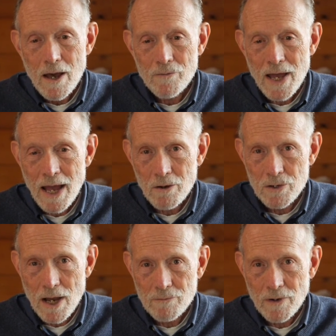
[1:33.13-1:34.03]
of how
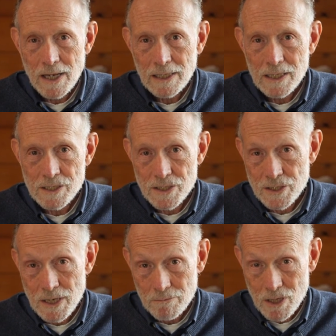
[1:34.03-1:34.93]
nonviolence is
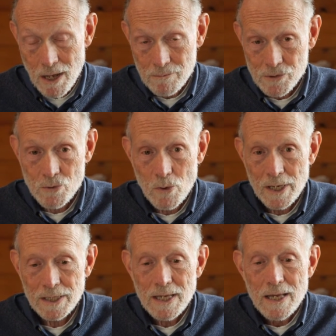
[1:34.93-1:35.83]
sometimes
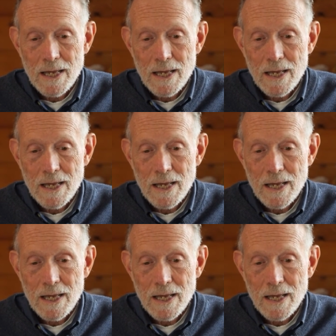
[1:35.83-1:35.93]
what